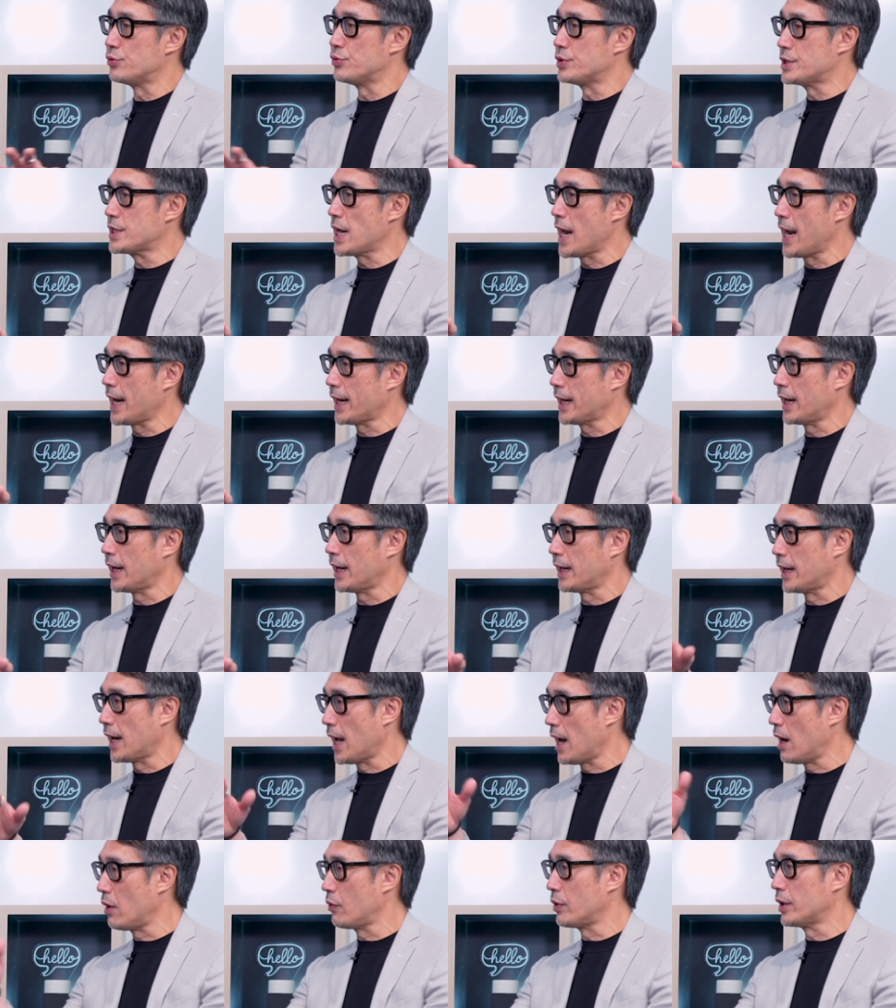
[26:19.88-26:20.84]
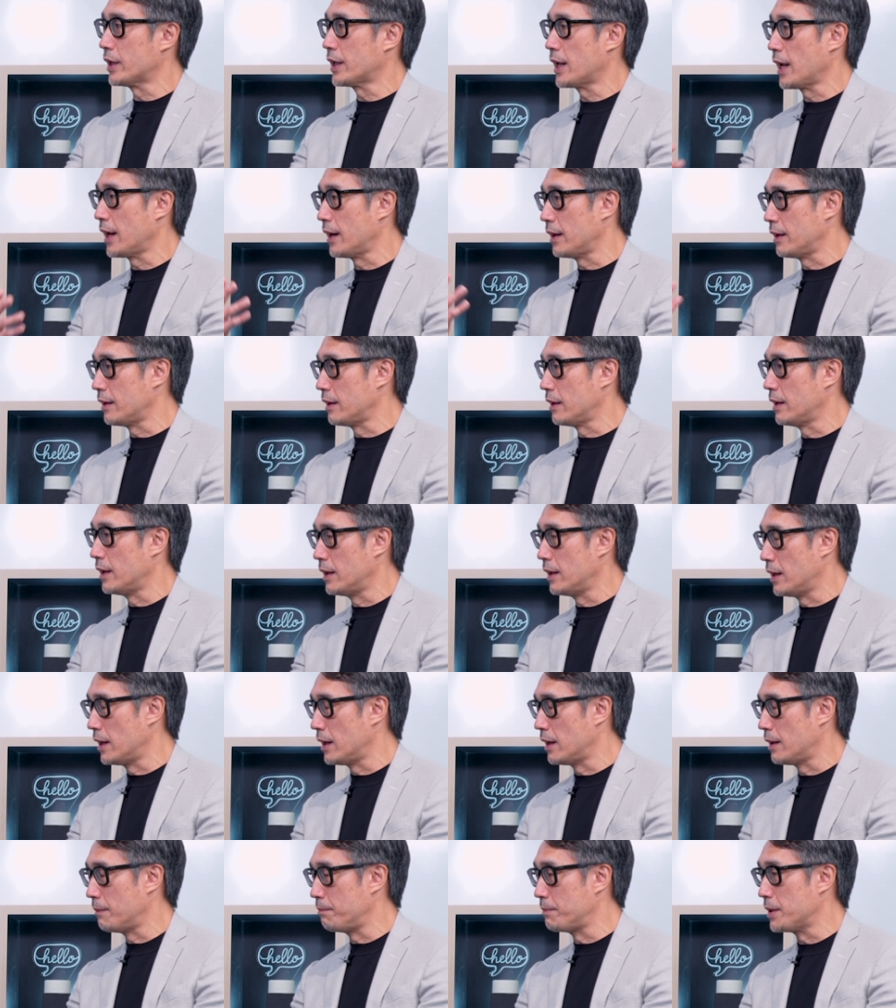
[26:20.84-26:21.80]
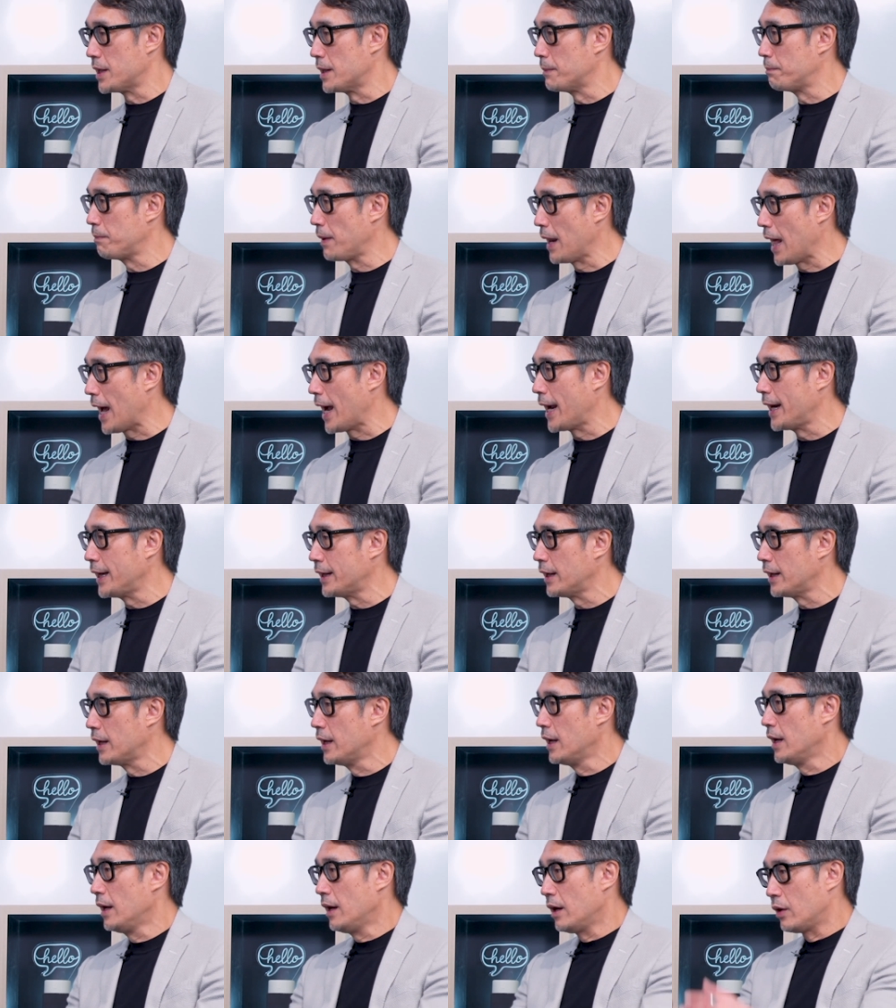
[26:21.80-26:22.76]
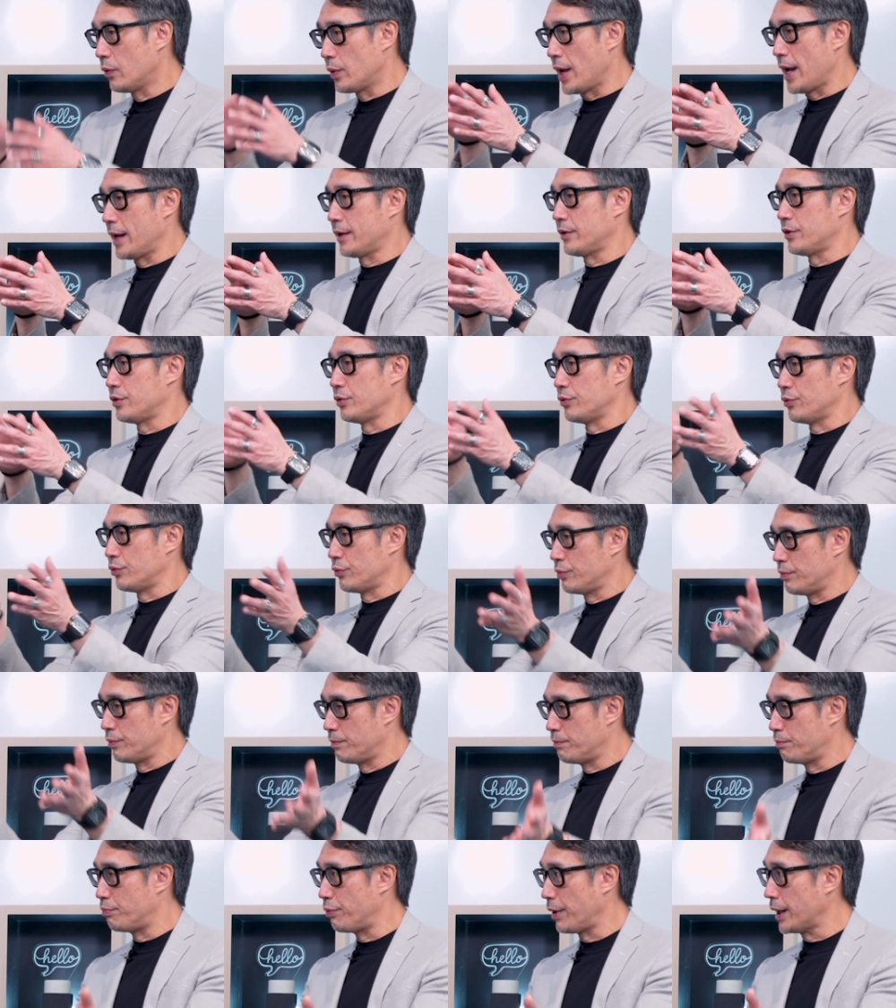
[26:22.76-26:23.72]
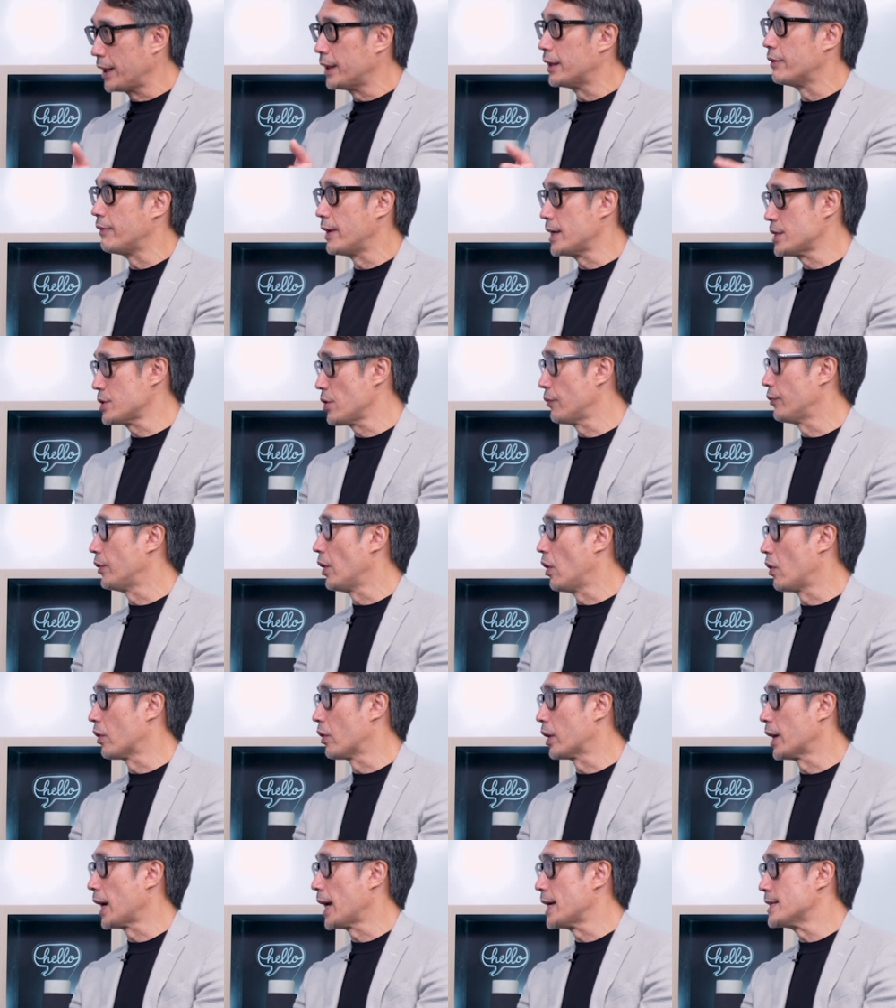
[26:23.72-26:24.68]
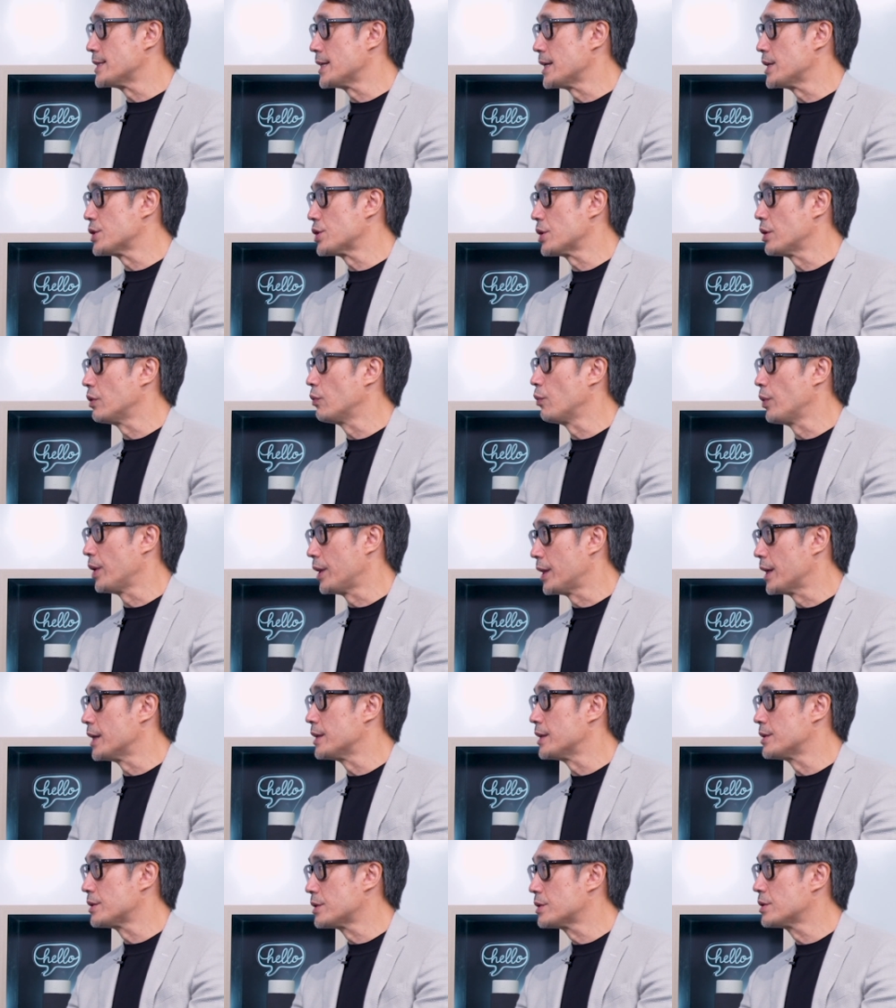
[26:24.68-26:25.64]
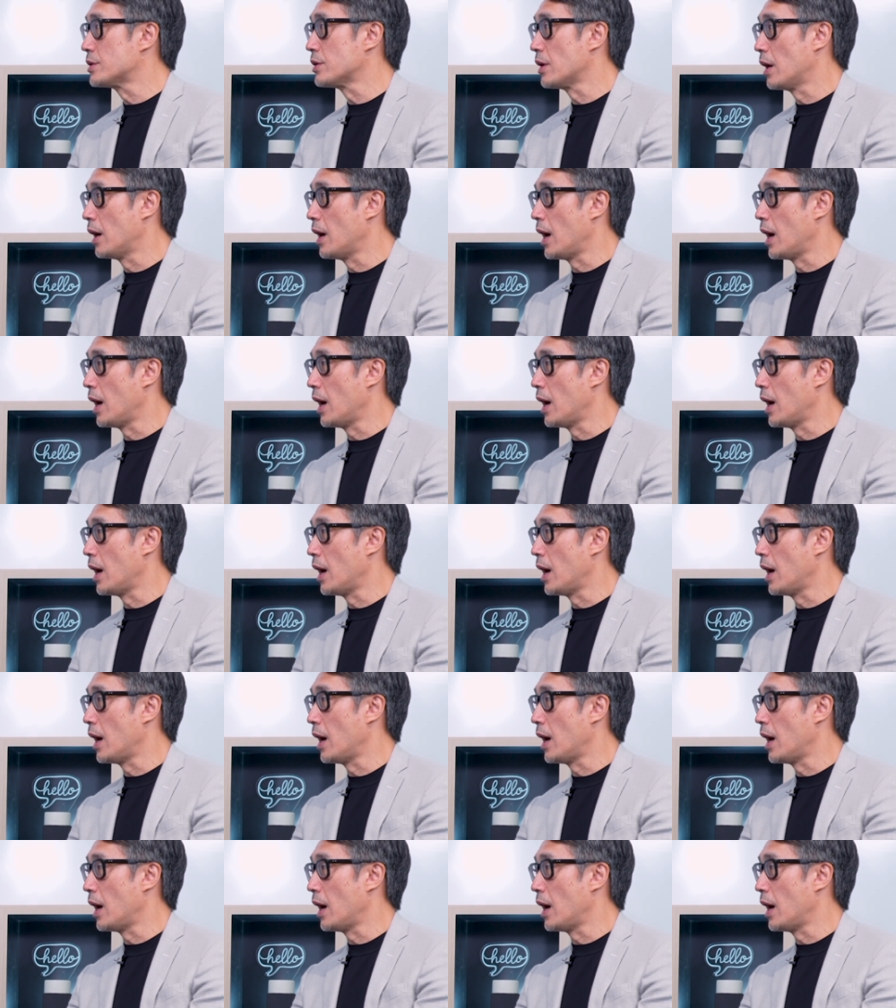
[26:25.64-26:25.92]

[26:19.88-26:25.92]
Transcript: tech and how it can uh, be applied, we had to bring the rest of the organization with us.